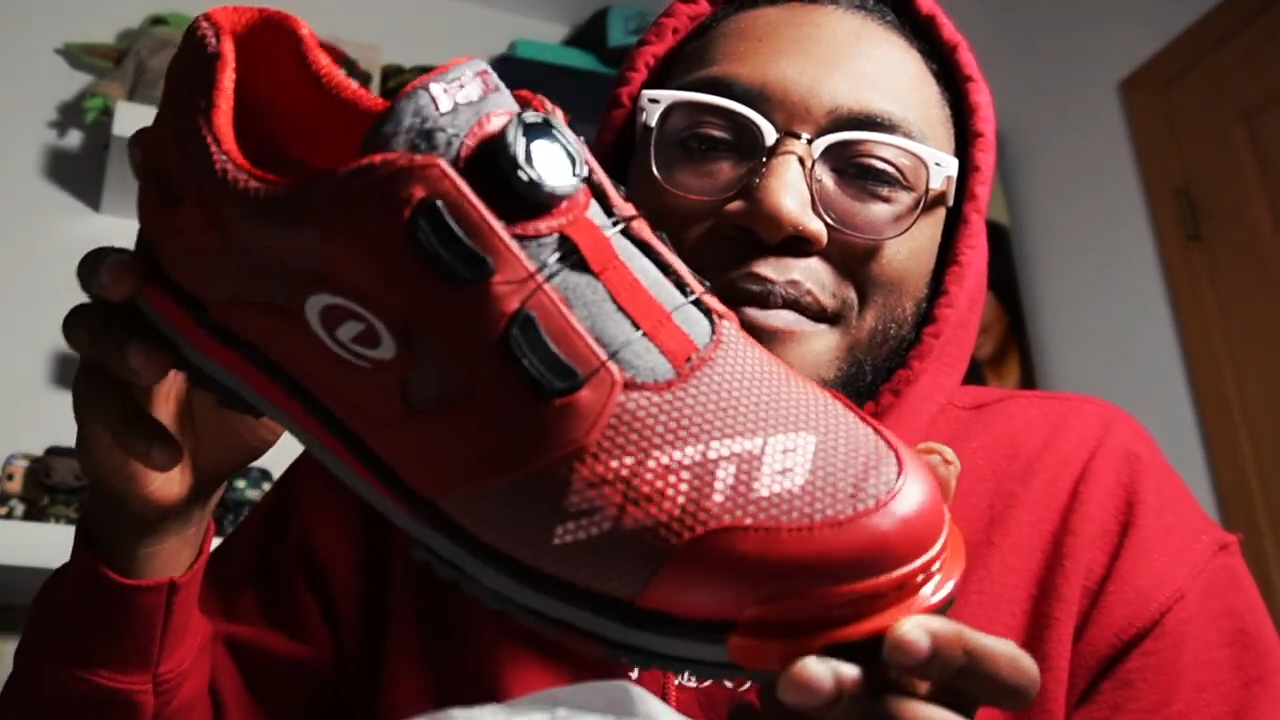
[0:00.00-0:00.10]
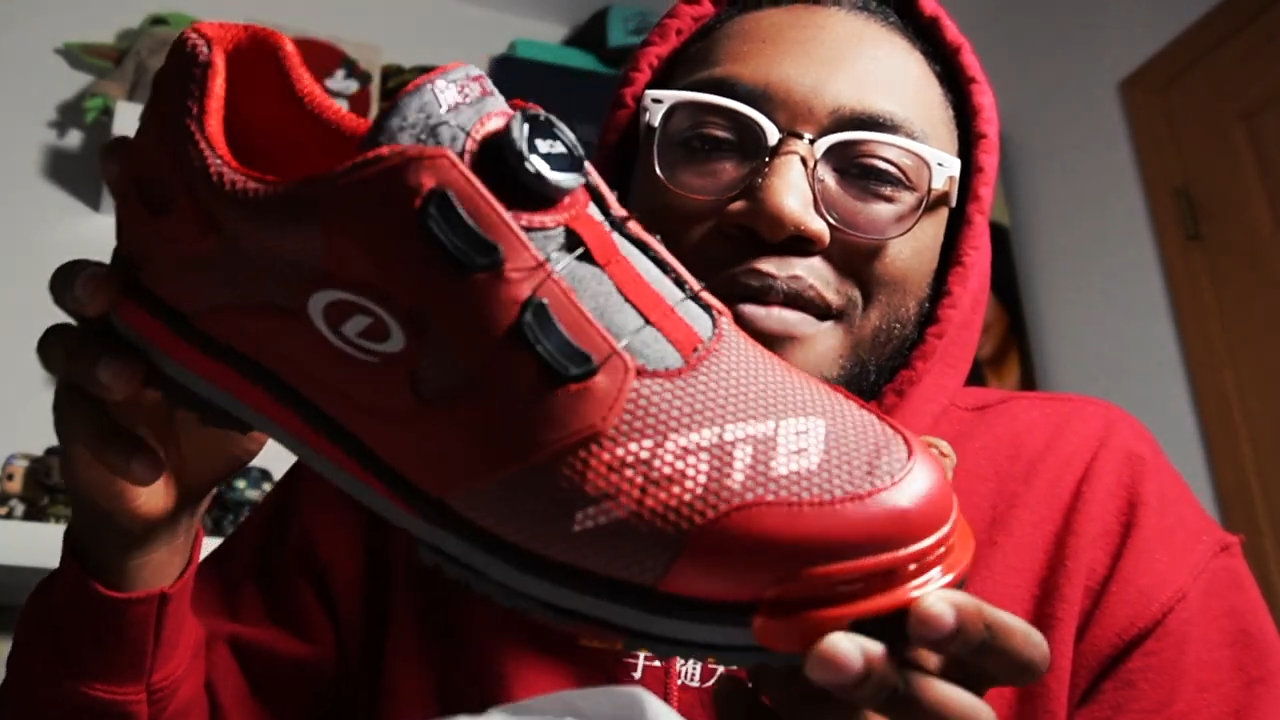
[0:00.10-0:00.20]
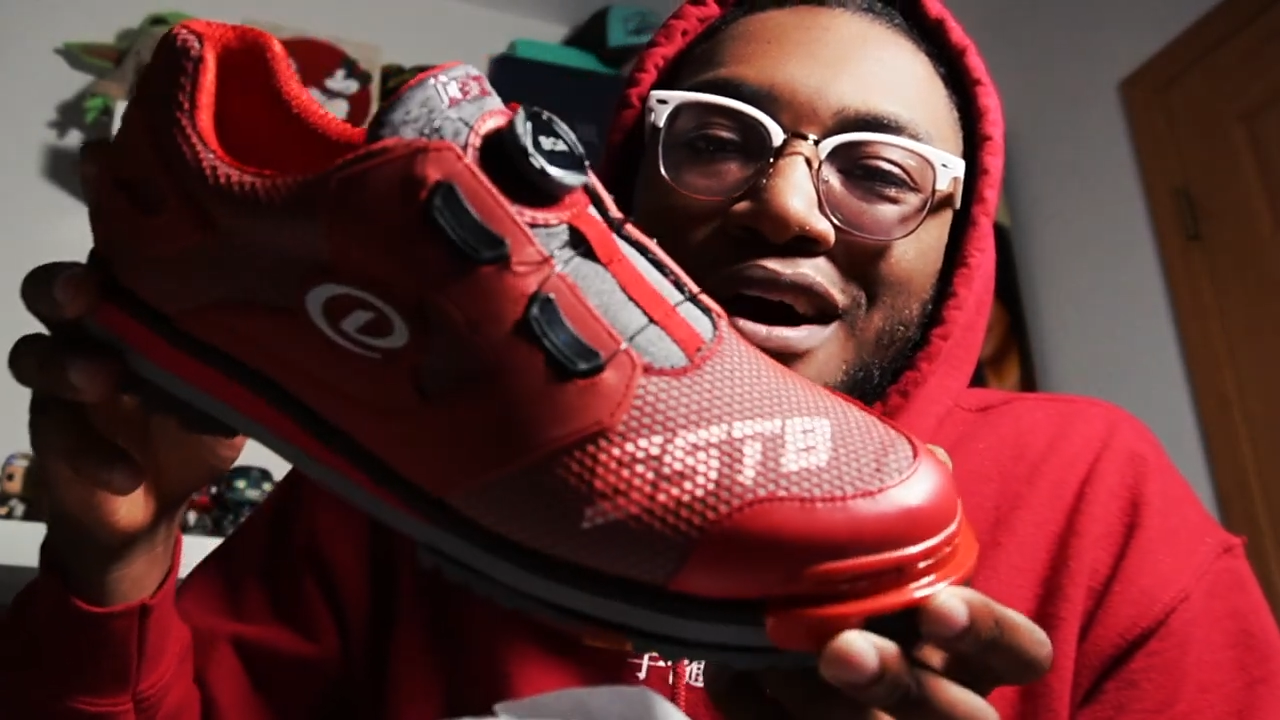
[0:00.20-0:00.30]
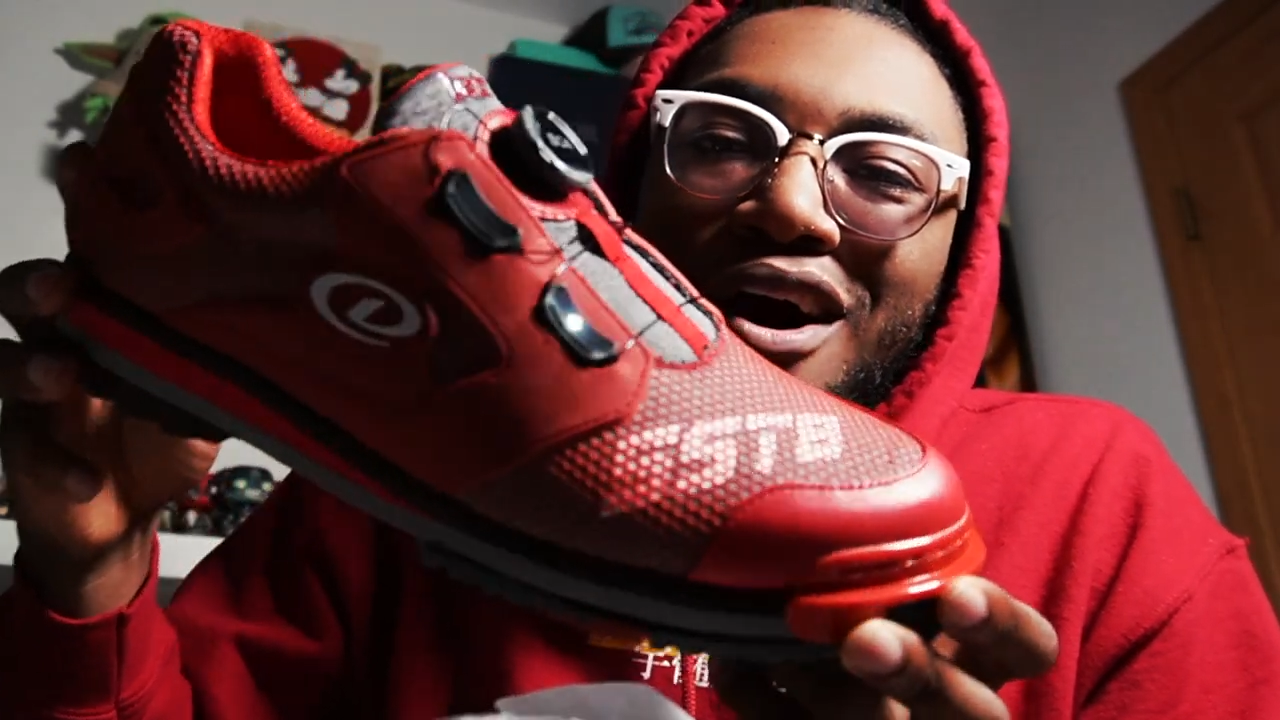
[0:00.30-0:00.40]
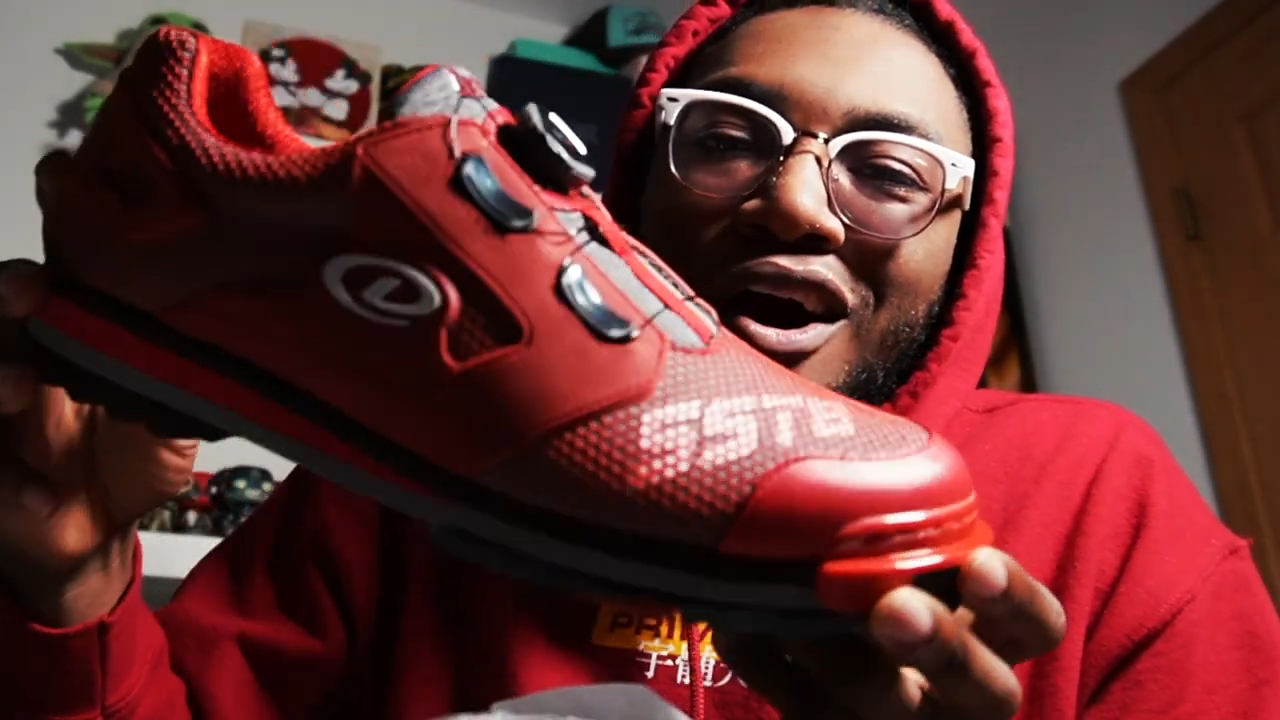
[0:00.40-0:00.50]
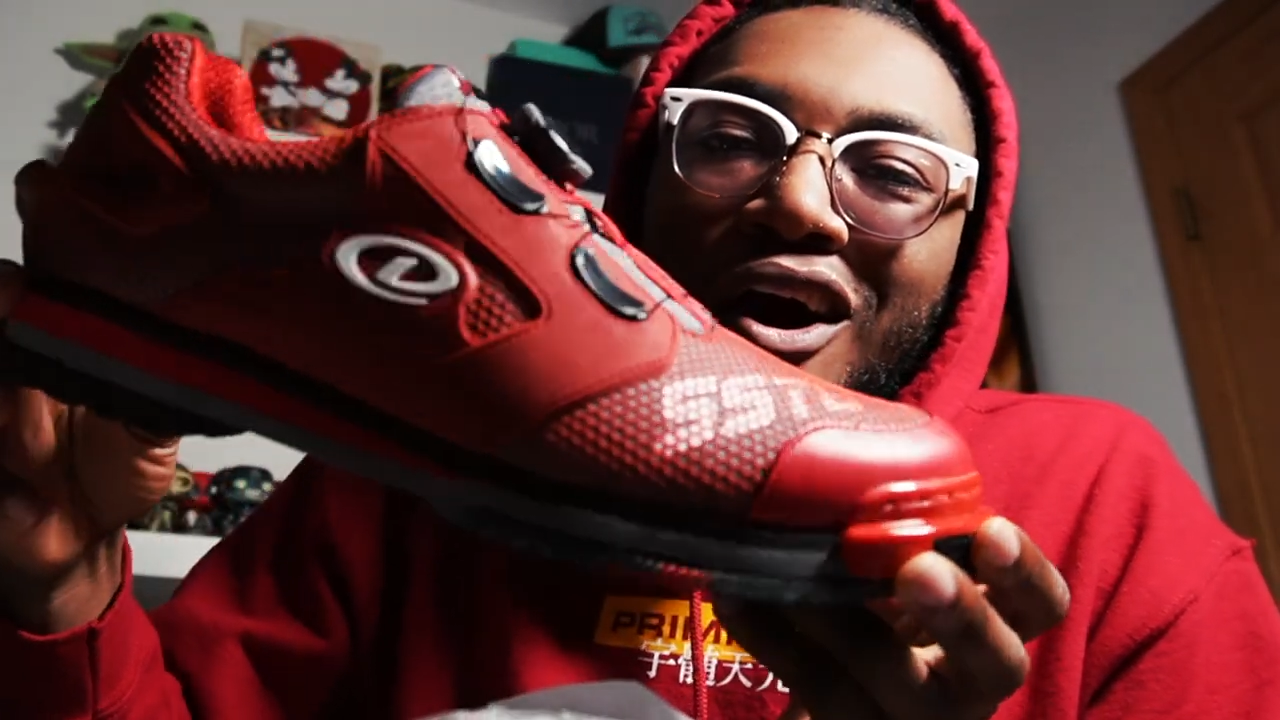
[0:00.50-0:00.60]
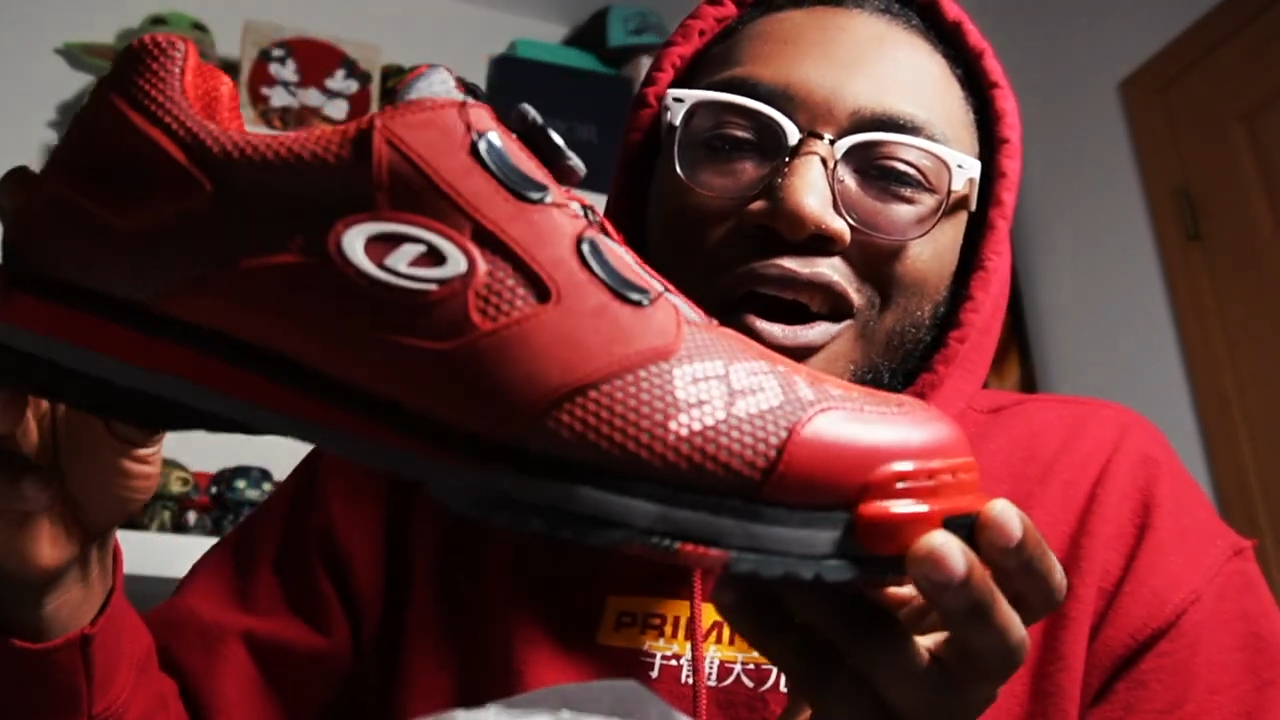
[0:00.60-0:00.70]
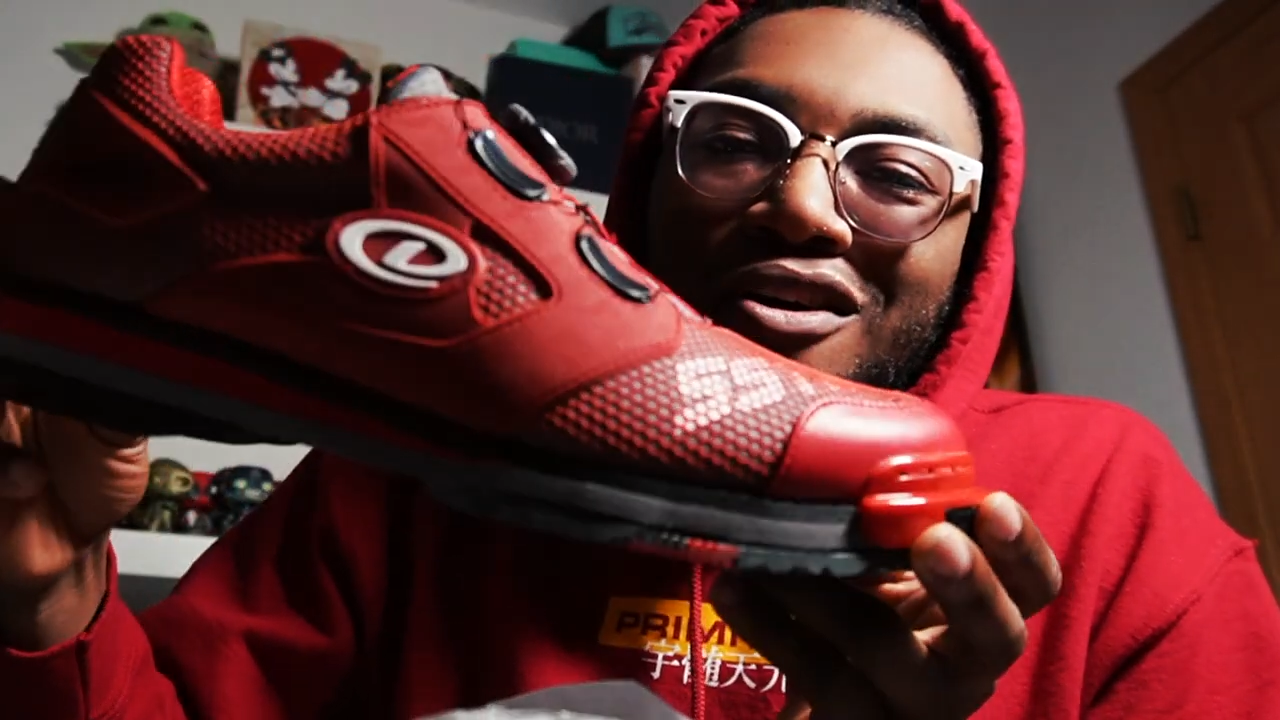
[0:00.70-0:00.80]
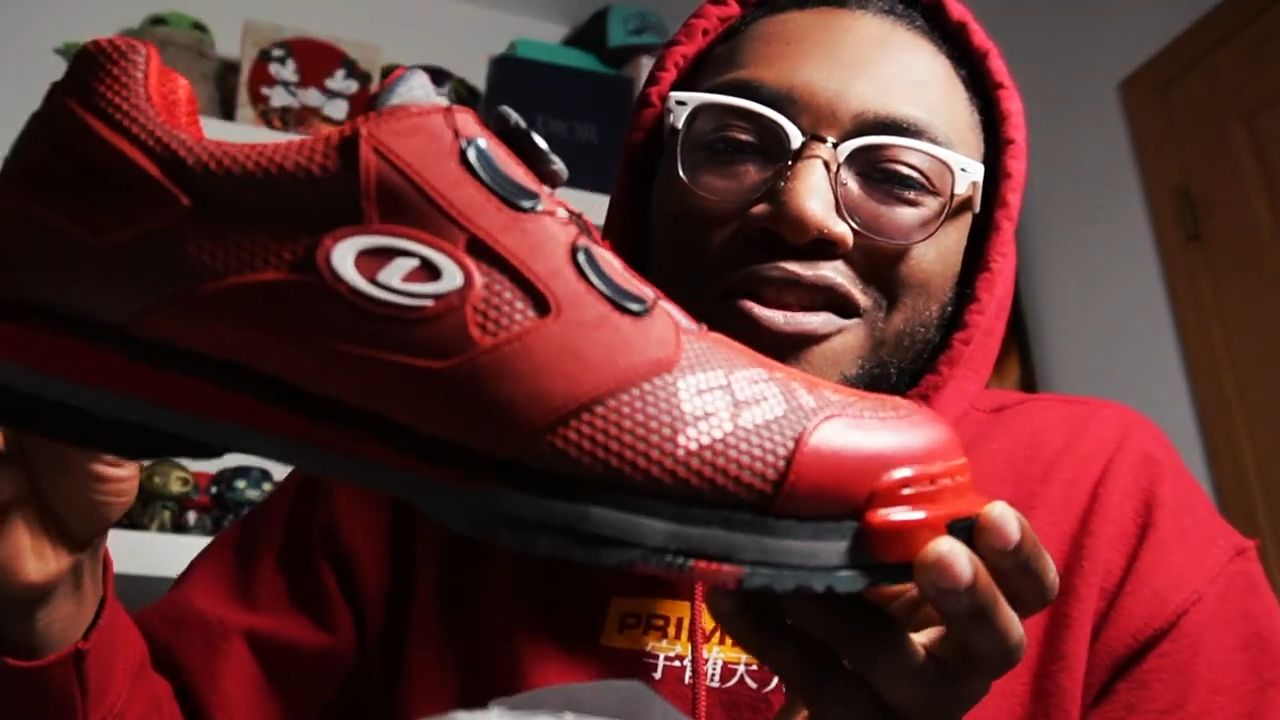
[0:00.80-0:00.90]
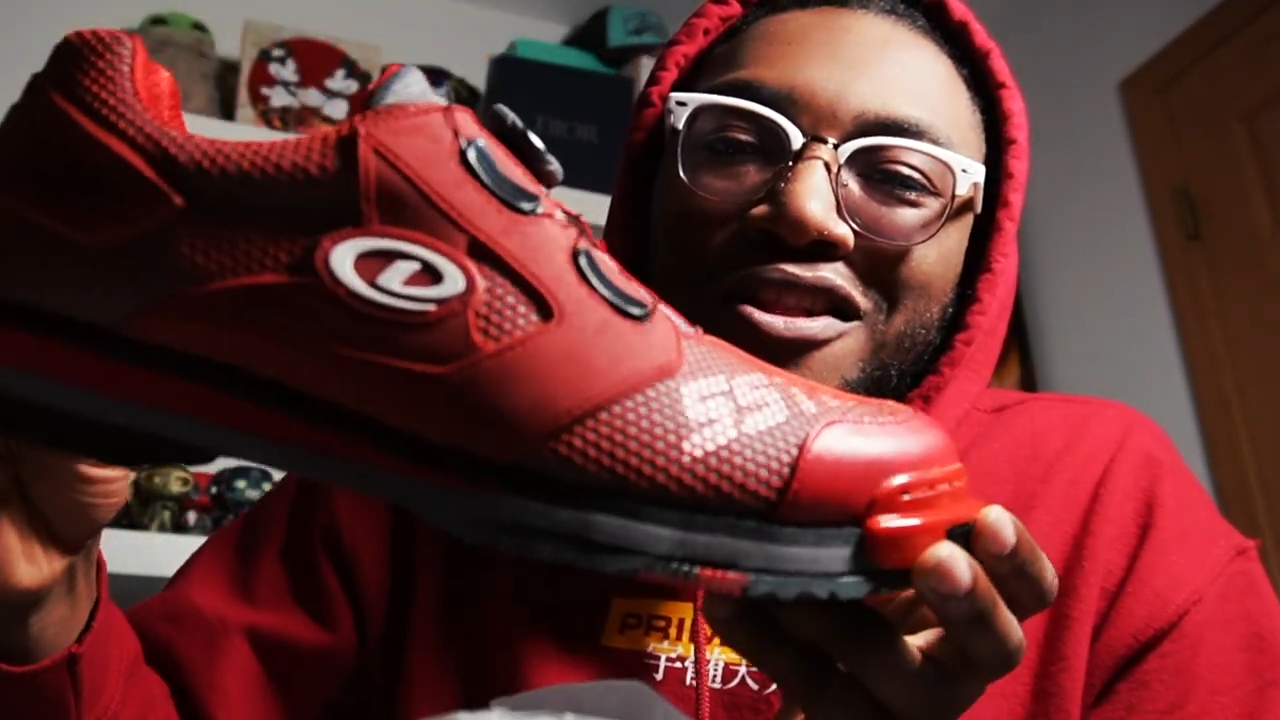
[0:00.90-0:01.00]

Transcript: but oh,